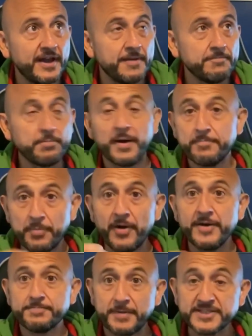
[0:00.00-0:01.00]

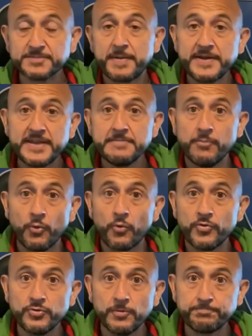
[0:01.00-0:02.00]
by spending more
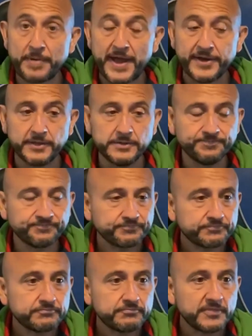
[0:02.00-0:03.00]
on your panel,
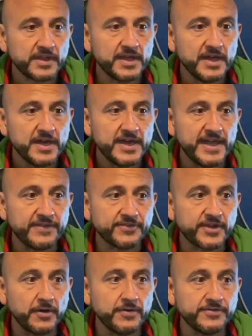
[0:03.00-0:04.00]
it's
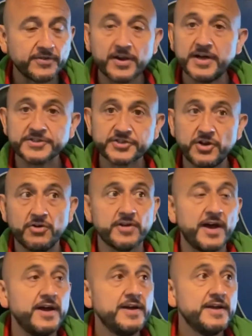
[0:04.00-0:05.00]
going to last
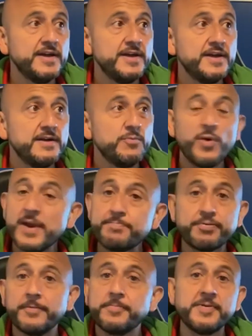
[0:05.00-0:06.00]
longer. Well, it
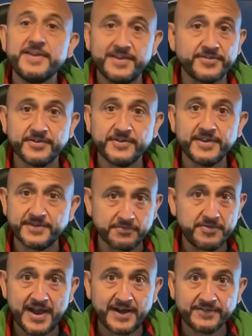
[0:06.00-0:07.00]
probably isn't, is the
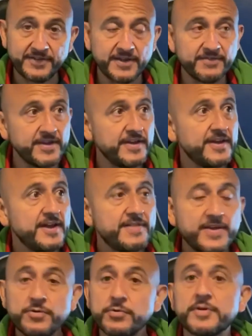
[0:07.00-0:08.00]
reality of it.
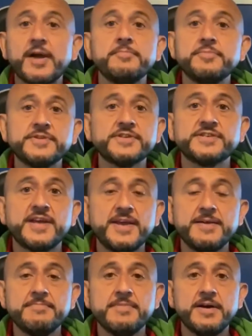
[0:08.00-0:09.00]
They all come with the
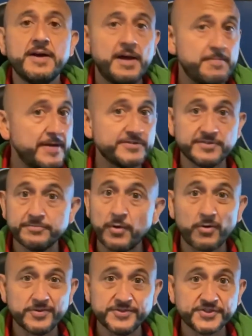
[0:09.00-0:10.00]
same amount of
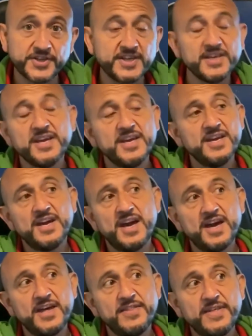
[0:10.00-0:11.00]
warranty,
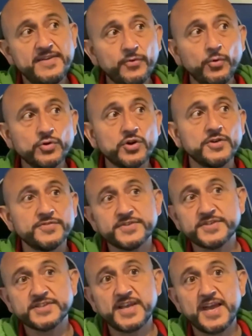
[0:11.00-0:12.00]
and they've all got the
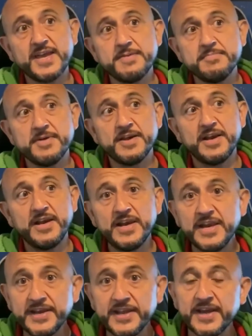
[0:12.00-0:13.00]
same
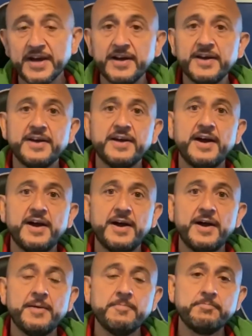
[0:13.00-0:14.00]
linear
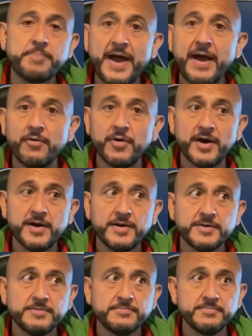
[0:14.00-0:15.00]
power
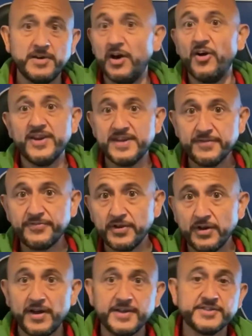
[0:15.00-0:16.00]
line, if you
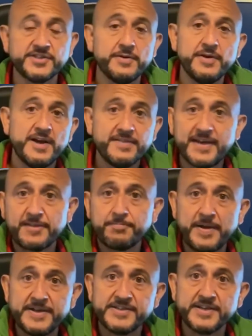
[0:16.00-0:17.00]
like. So that's
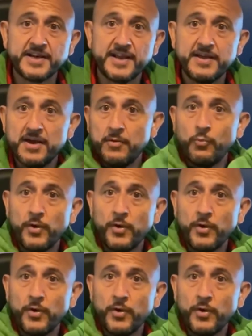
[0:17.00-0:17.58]
basically what